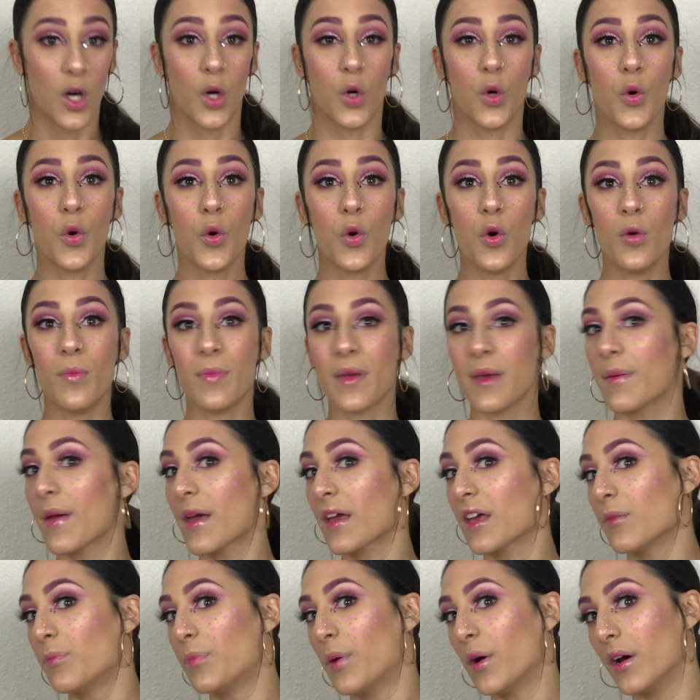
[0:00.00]
Ooh, maybe I
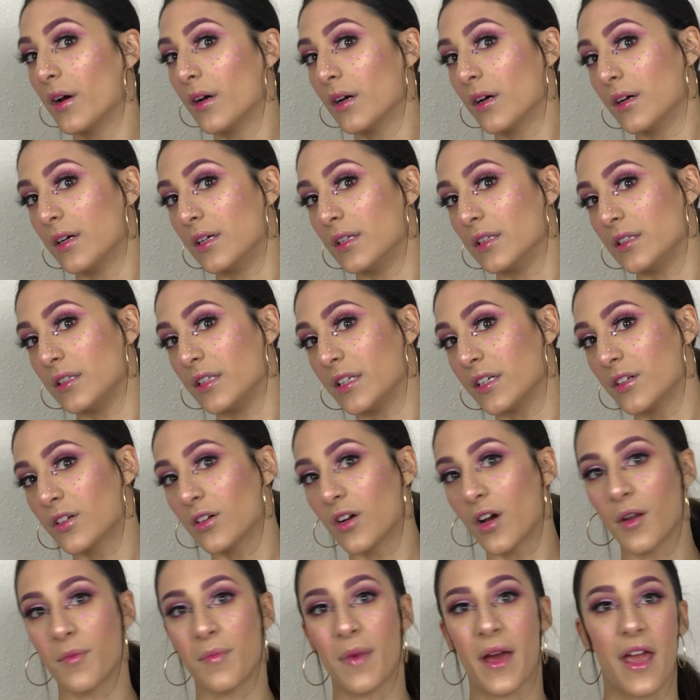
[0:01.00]
could put glitter
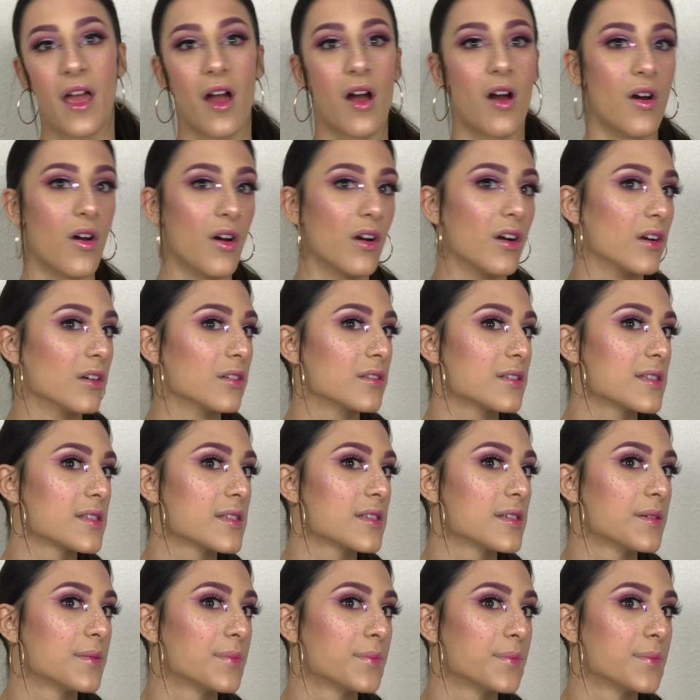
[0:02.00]
on my hearts.